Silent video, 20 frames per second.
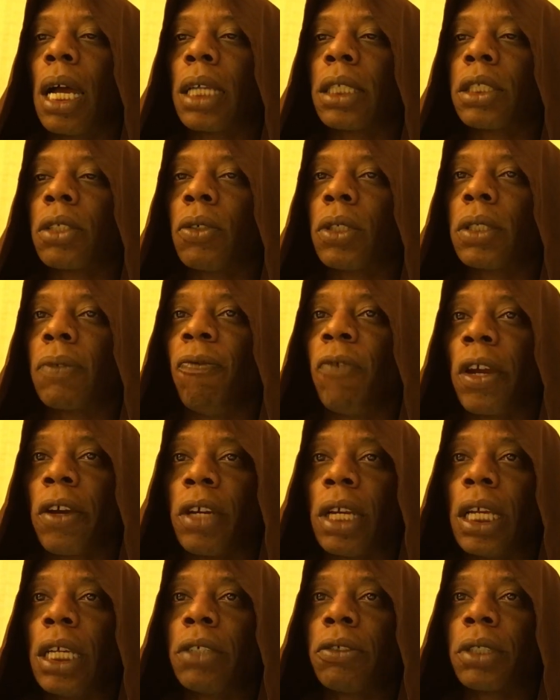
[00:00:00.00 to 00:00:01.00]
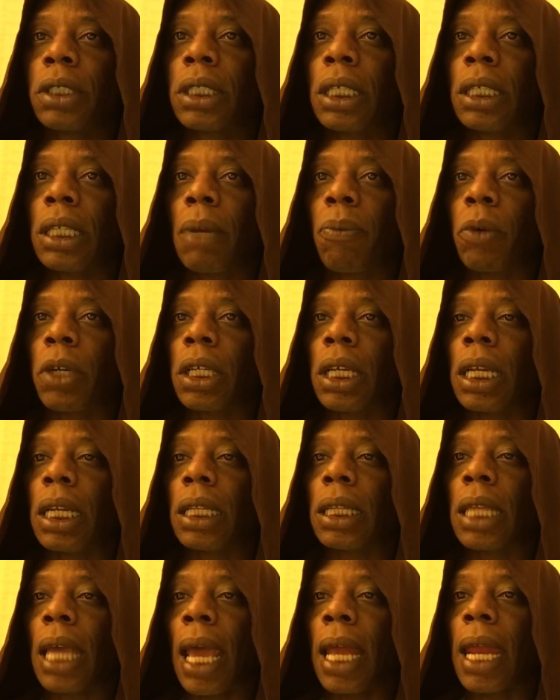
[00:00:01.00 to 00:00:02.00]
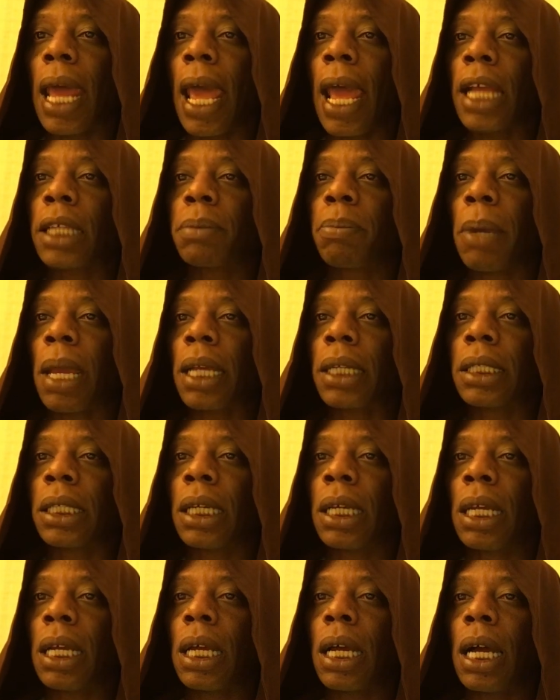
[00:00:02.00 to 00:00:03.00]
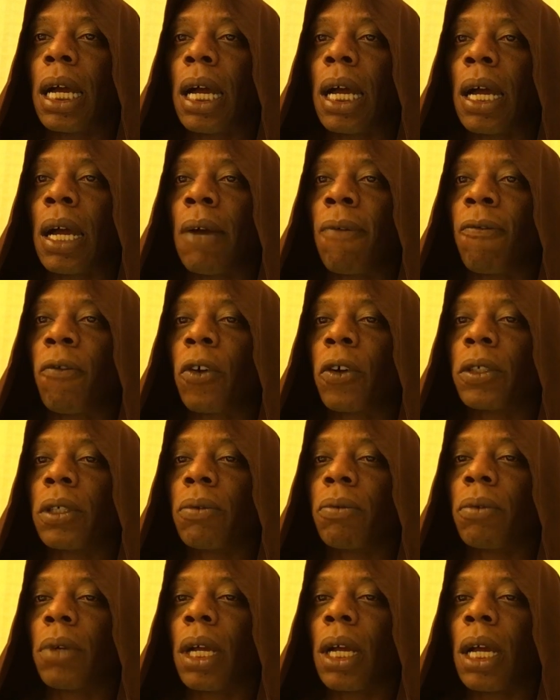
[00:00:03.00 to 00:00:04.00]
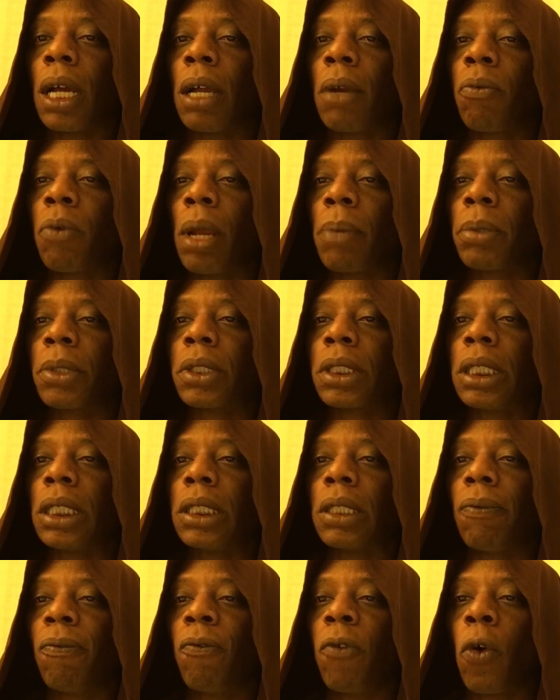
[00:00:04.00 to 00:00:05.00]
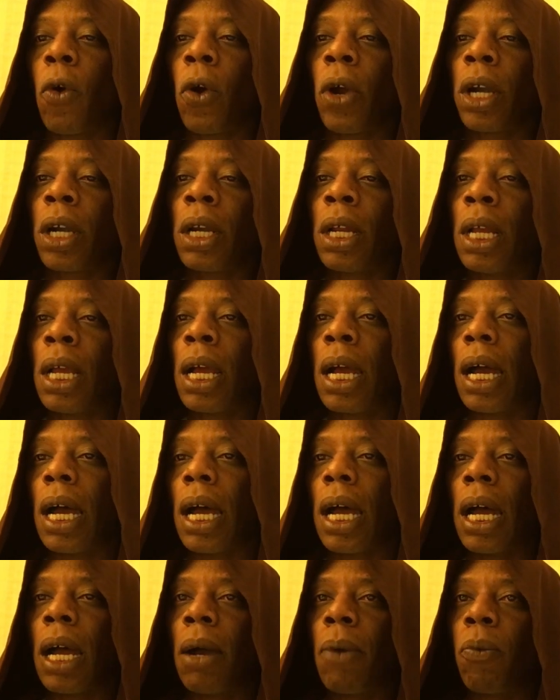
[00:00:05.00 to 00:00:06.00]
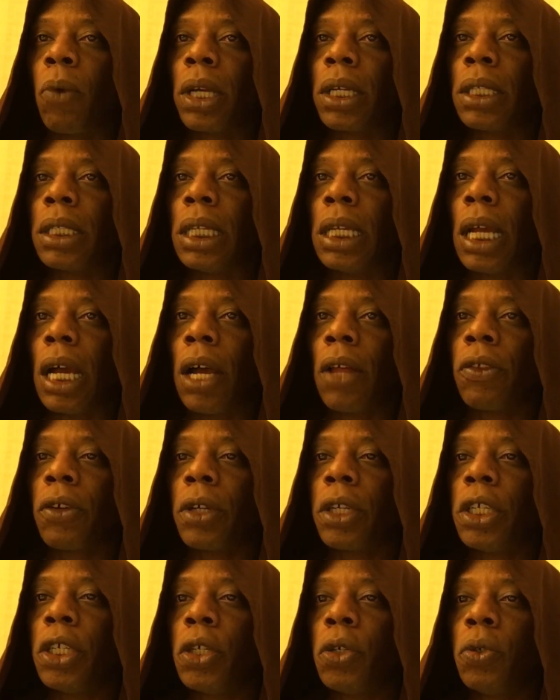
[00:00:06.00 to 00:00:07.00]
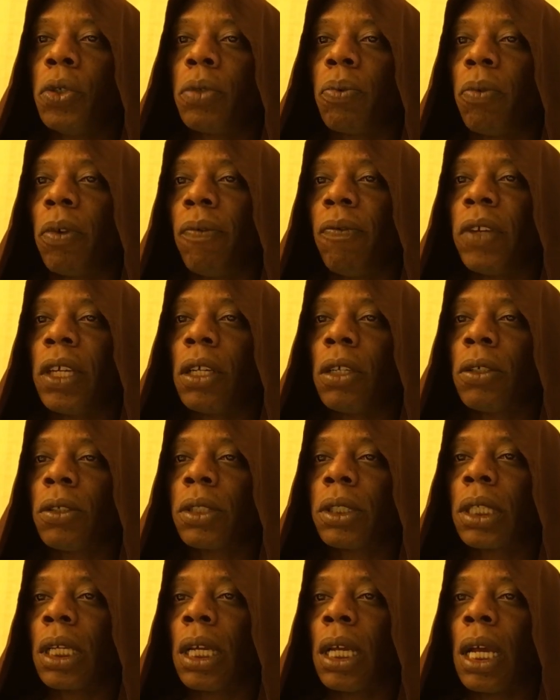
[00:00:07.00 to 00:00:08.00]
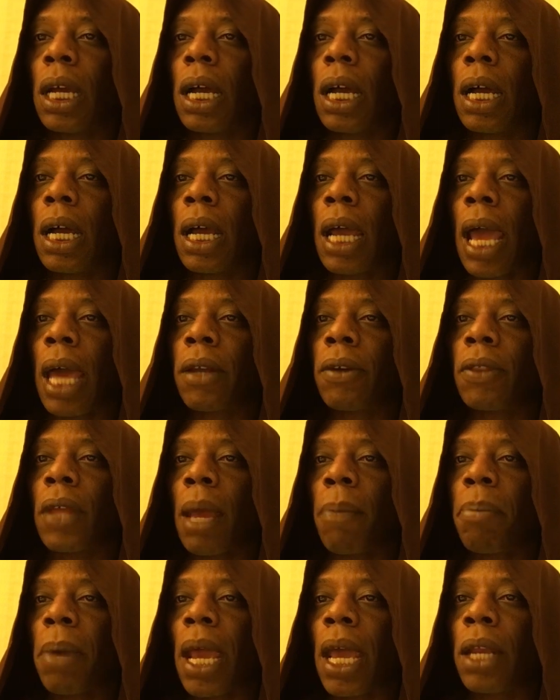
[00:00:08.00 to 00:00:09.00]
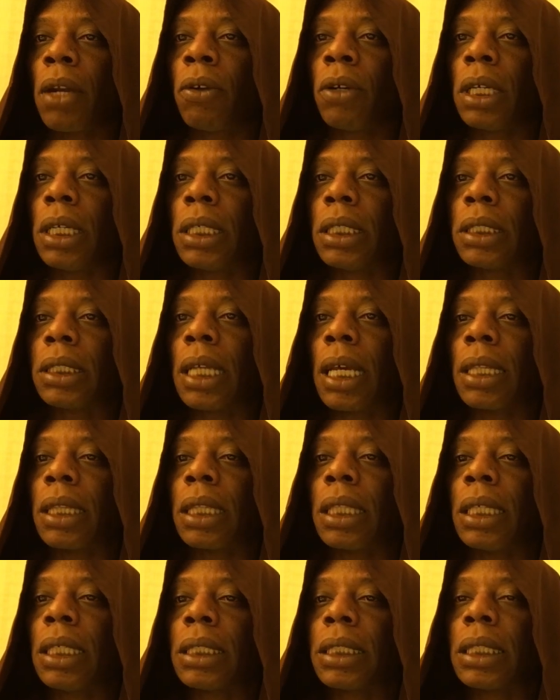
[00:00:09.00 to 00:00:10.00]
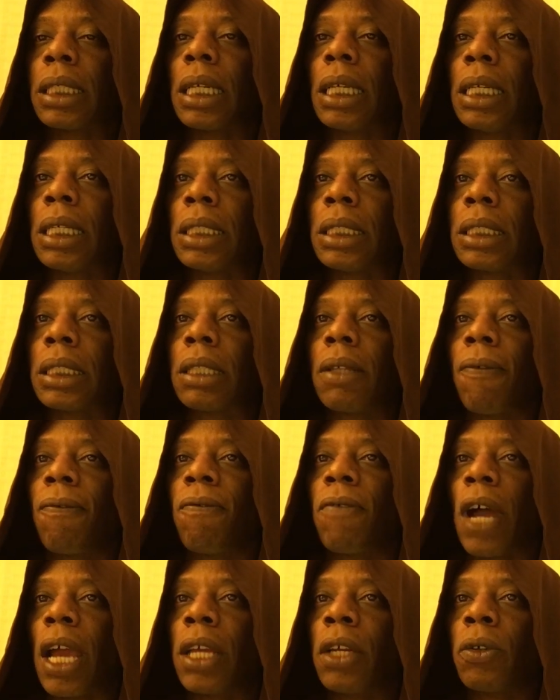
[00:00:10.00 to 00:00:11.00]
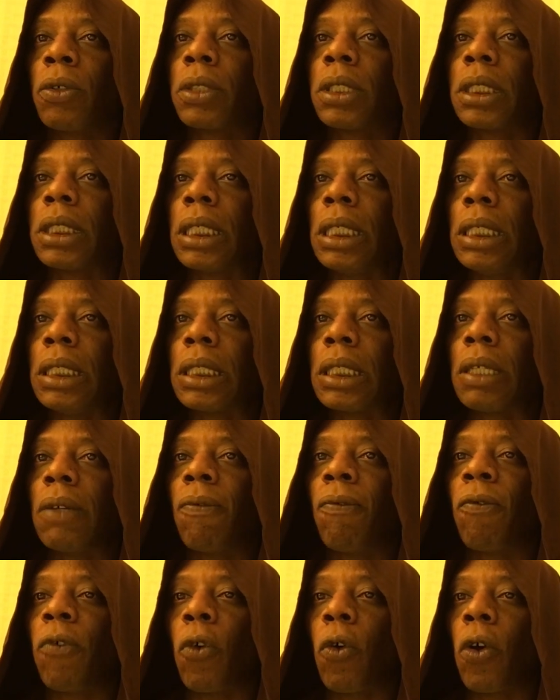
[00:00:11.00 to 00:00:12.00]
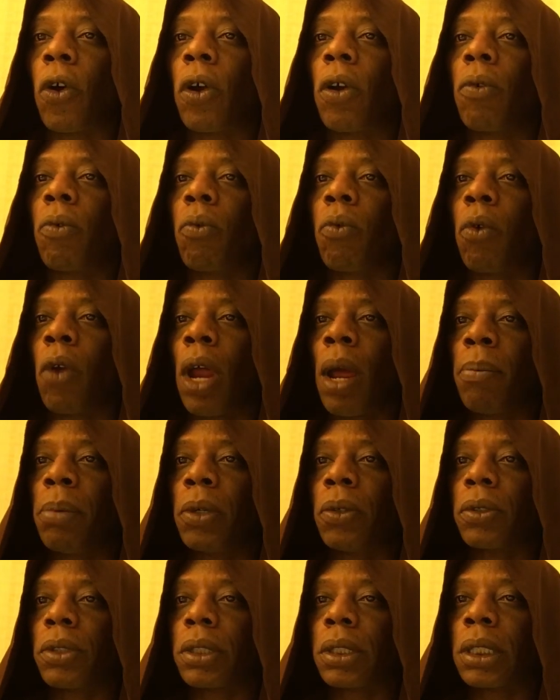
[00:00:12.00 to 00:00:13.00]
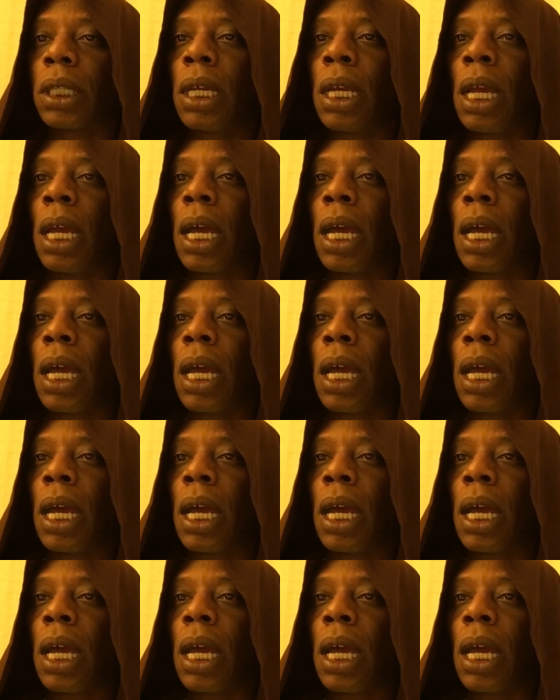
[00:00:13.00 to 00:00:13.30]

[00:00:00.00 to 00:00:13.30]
So it's very interesting that we're getting that aspect for Rebels Season 4. One of the other huge reveals out of that panel is that this is the final season for Rebels.